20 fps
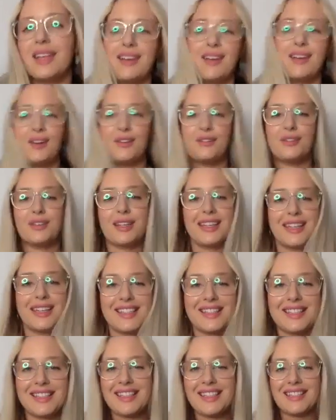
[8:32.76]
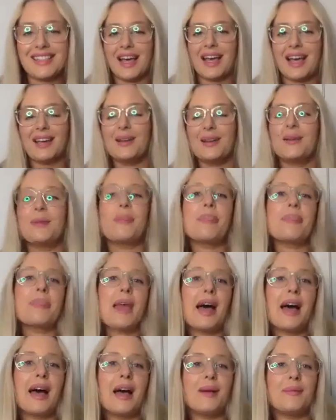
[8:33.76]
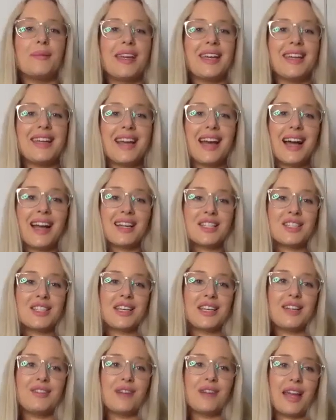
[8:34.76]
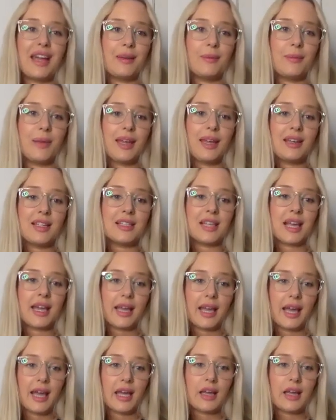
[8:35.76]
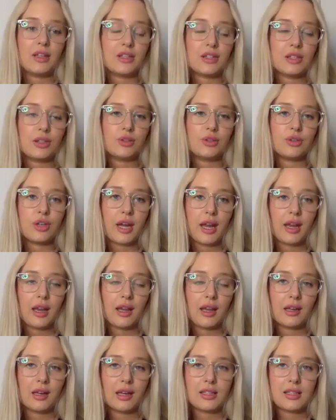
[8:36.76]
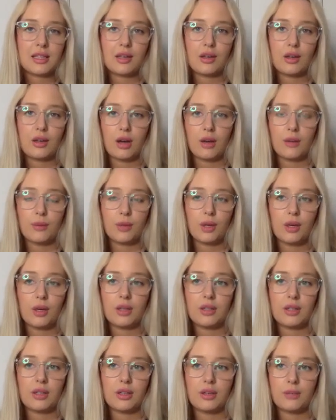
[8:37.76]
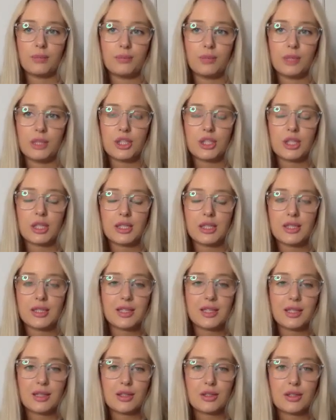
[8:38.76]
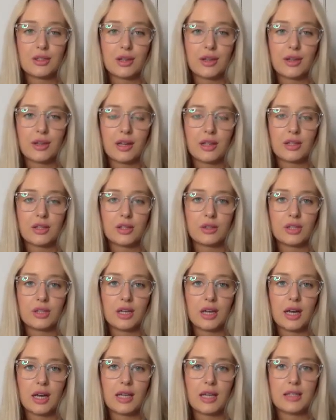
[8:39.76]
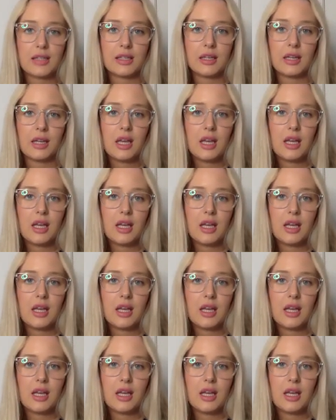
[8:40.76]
hopefully he sees that. He actually rang me and he's like, hey, you still trading? And I said, no, I'm not. Literally just said the story that I told you guys. And